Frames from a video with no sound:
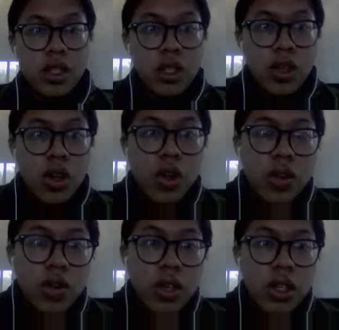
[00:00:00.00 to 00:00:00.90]
You go.
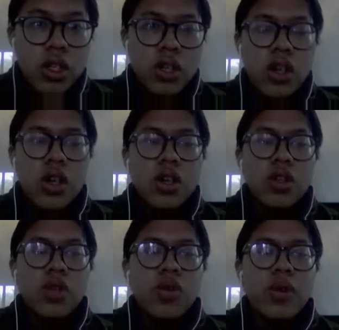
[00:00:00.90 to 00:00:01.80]
You go.
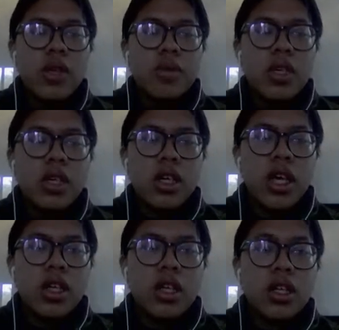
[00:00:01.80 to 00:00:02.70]
You will be
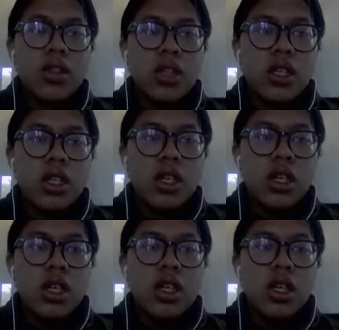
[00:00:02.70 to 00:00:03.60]
entered to the
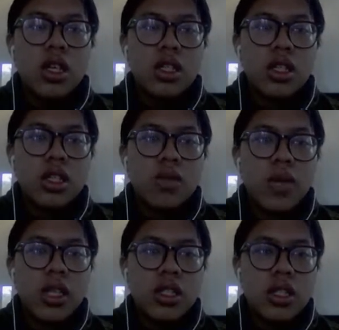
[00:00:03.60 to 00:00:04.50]
search
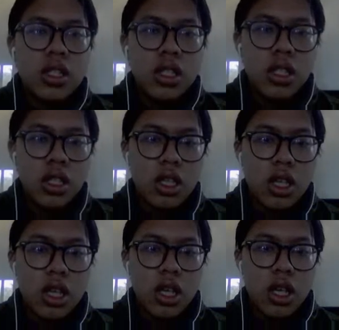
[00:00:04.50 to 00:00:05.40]
page,
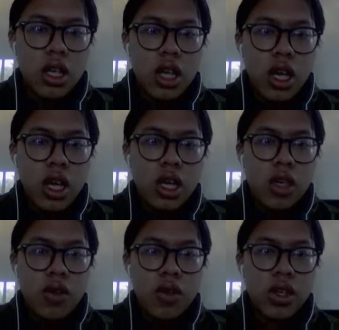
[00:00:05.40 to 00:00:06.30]
and
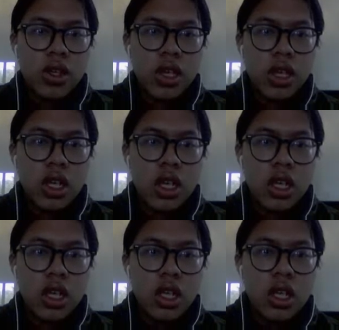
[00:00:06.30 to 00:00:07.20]
when you click again,
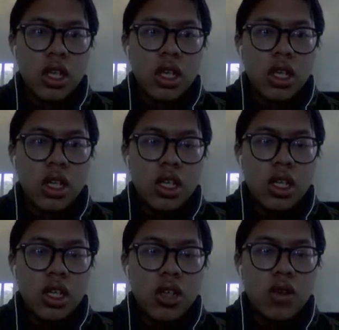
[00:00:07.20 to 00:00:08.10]

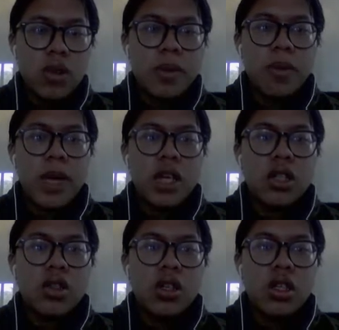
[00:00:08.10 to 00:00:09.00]
you will be back
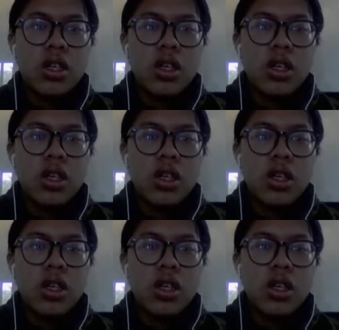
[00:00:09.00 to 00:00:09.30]
to the